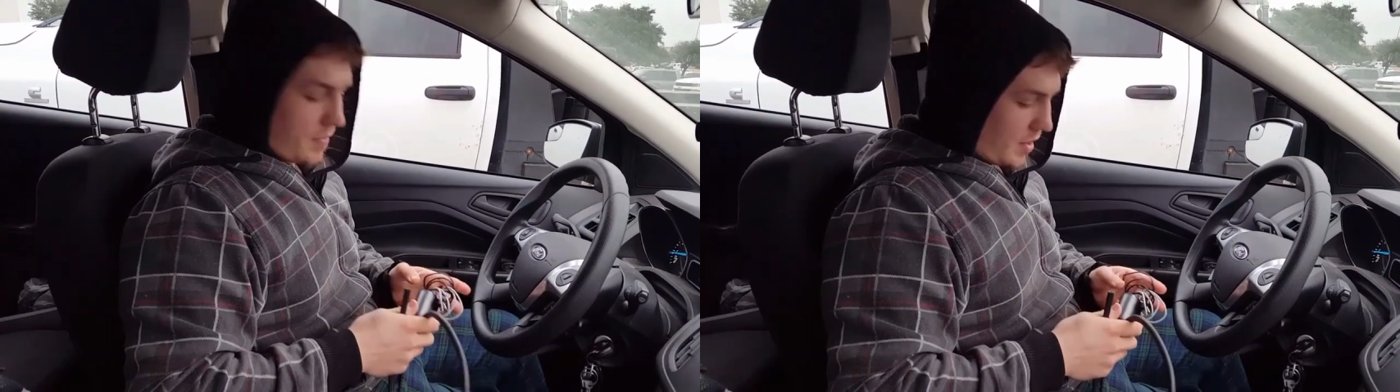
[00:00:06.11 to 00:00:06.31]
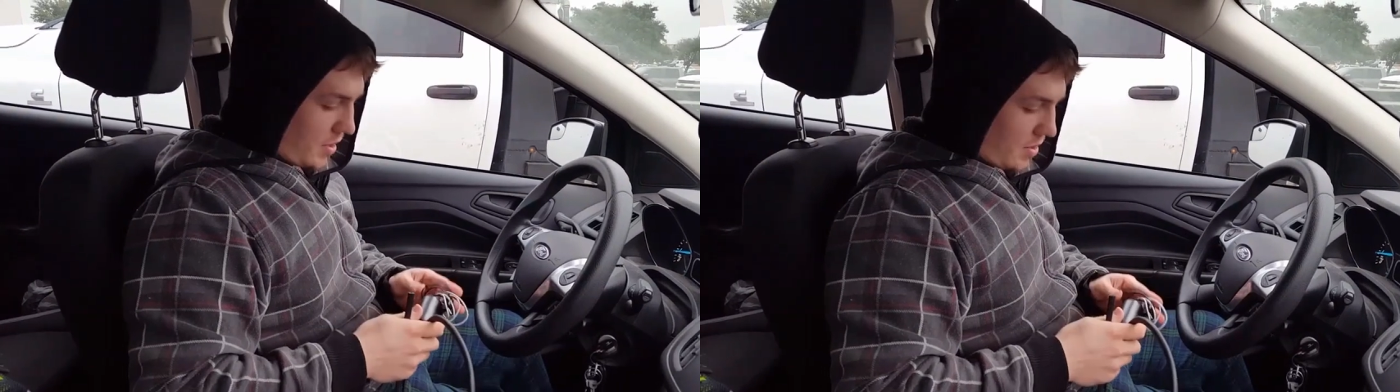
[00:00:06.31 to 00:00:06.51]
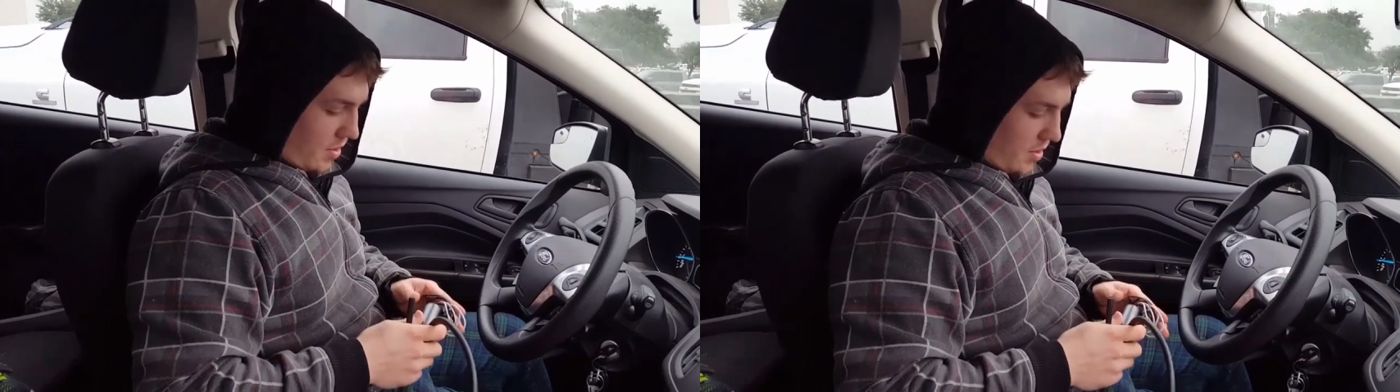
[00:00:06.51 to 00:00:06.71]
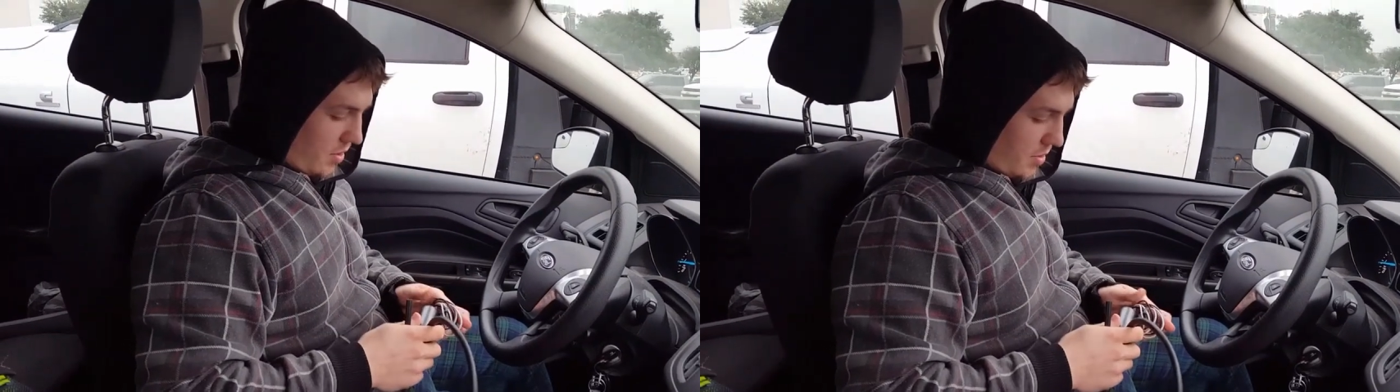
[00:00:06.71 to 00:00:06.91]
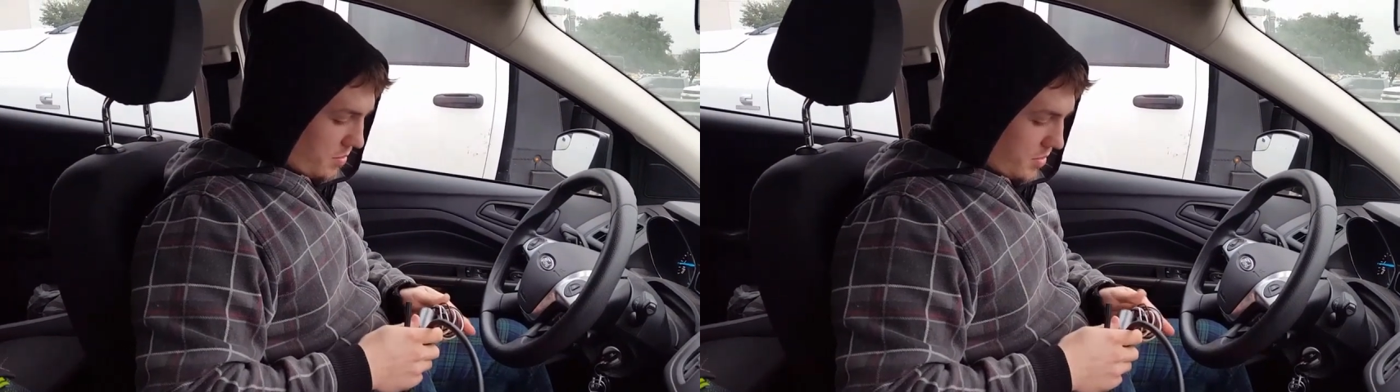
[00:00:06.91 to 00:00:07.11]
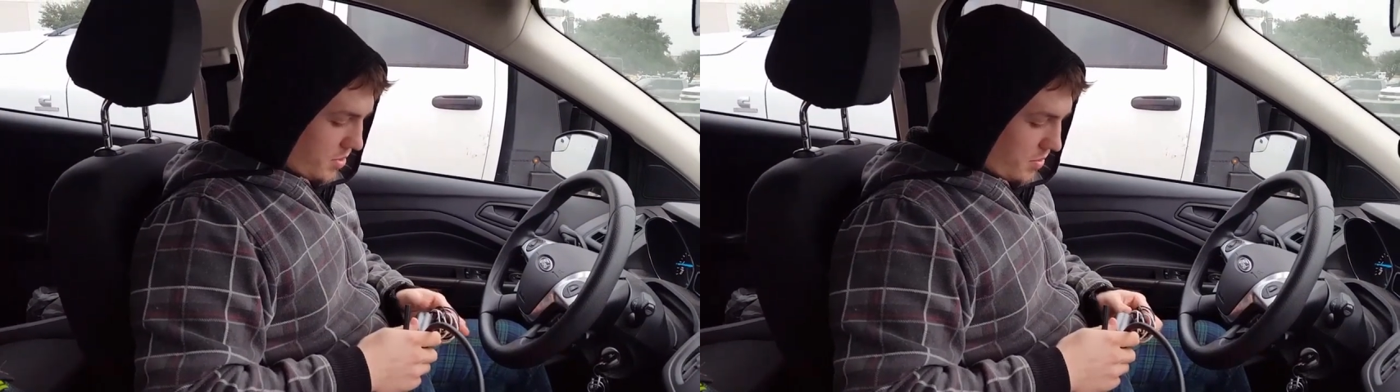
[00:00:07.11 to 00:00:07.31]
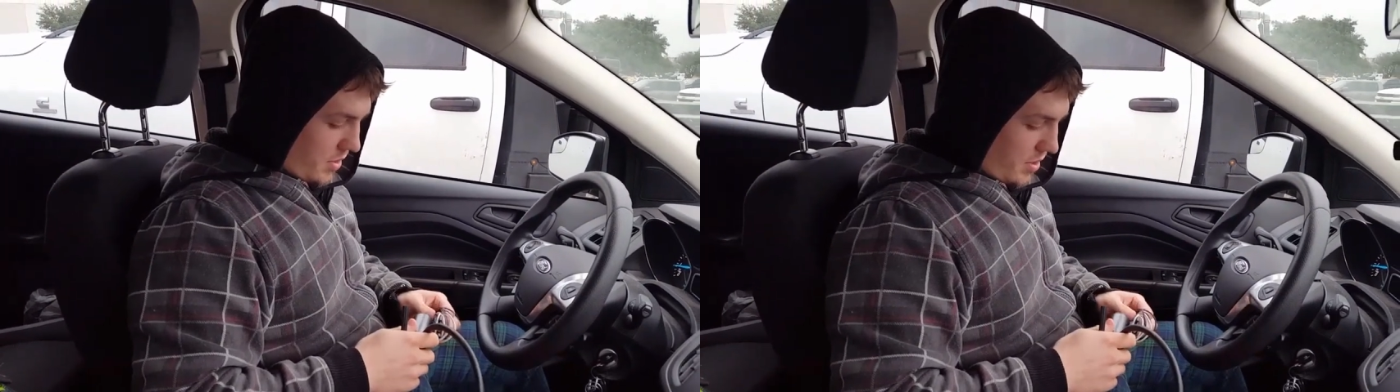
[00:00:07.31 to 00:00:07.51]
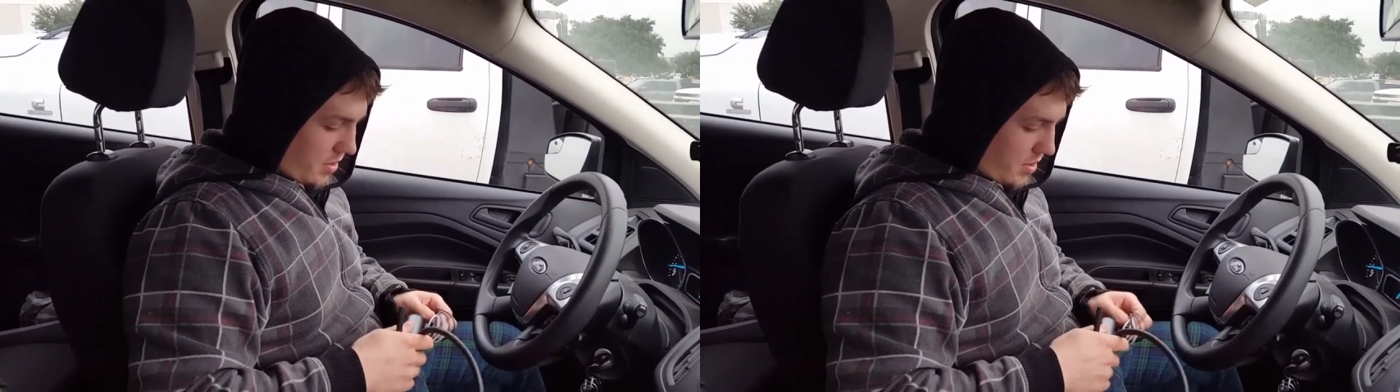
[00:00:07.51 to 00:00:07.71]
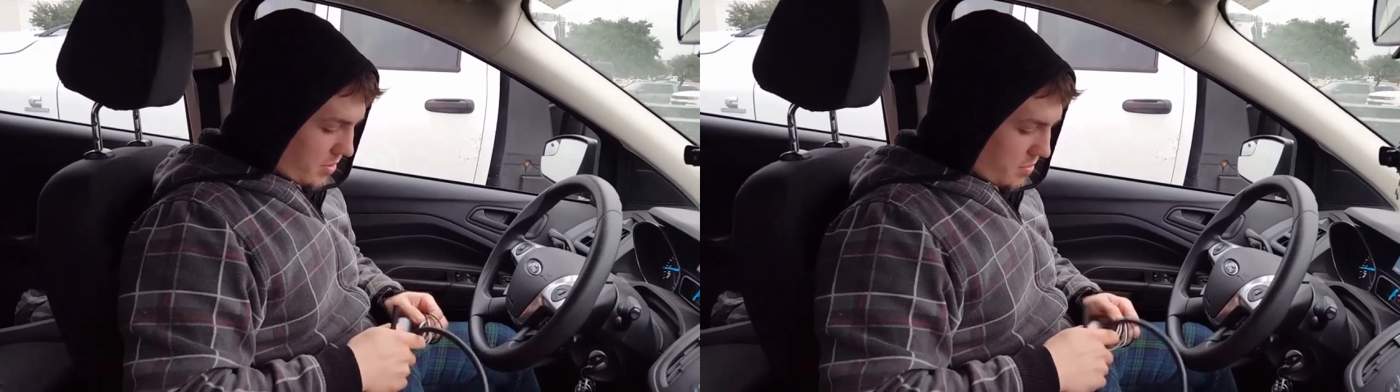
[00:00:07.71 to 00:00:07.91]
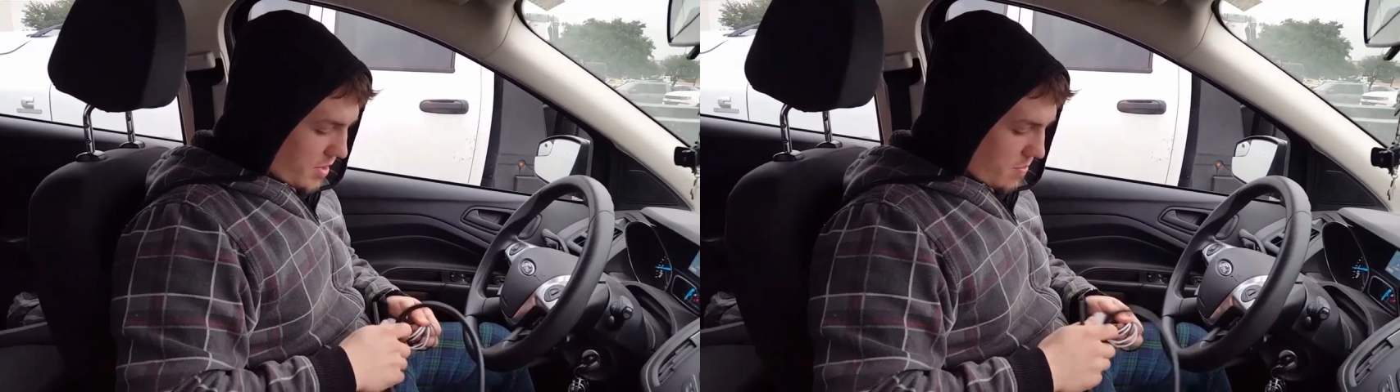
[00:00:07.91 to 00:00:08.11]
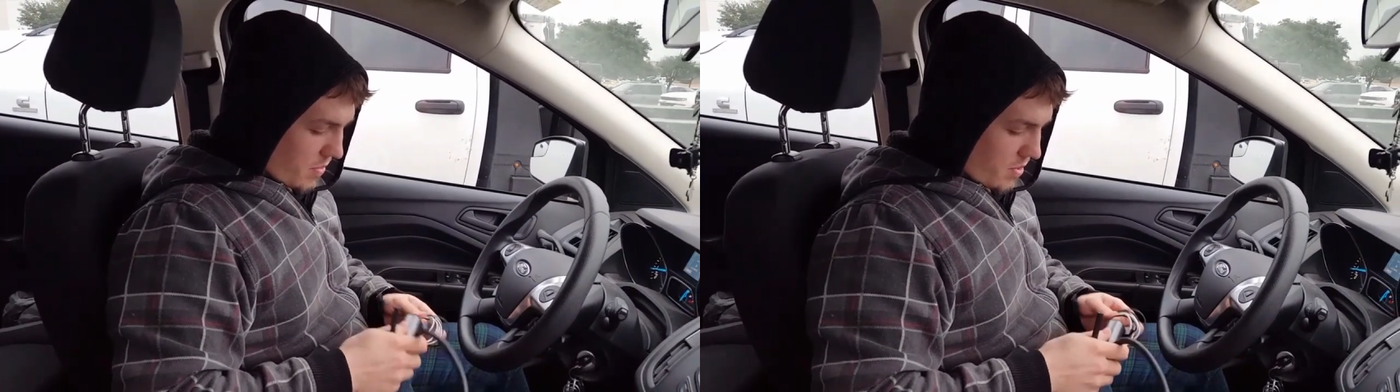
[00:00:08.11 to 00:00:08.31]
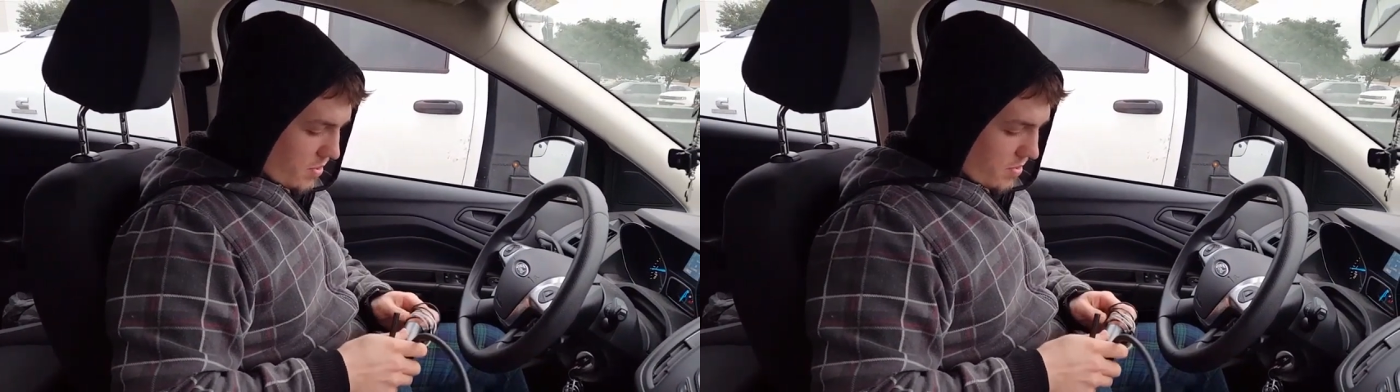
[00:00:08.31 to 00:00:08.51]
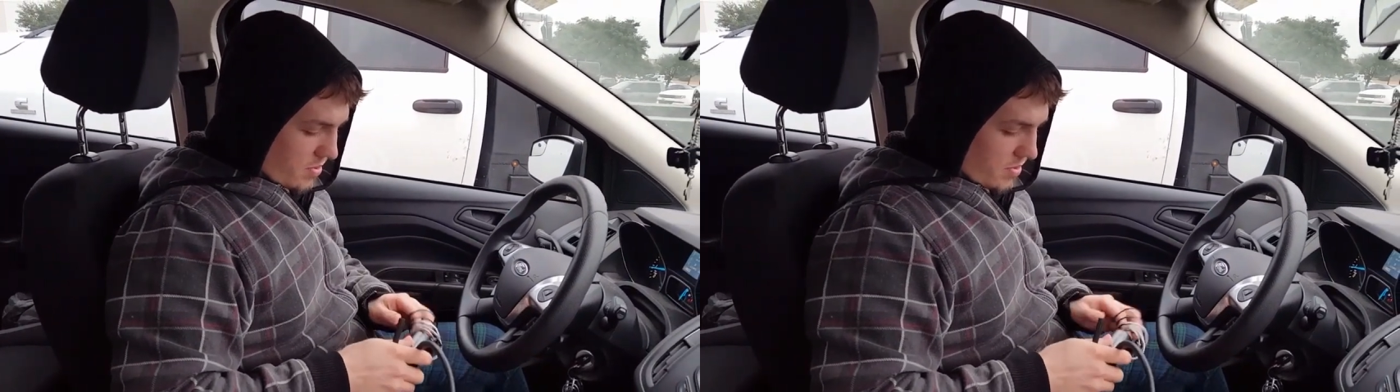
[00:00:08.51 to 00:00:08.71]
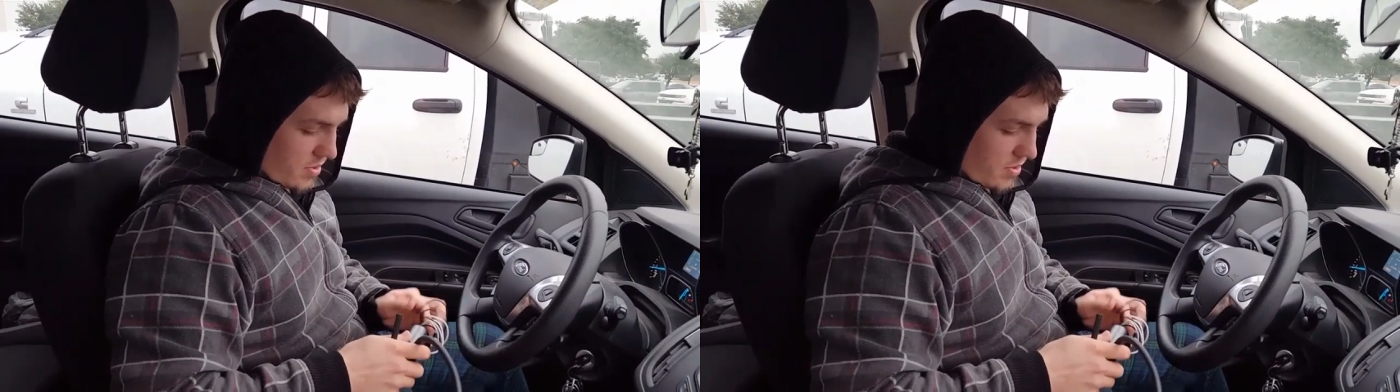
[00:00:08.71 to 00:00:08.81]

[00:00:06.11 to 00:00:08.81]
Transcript: and um, so we're here at Home Depot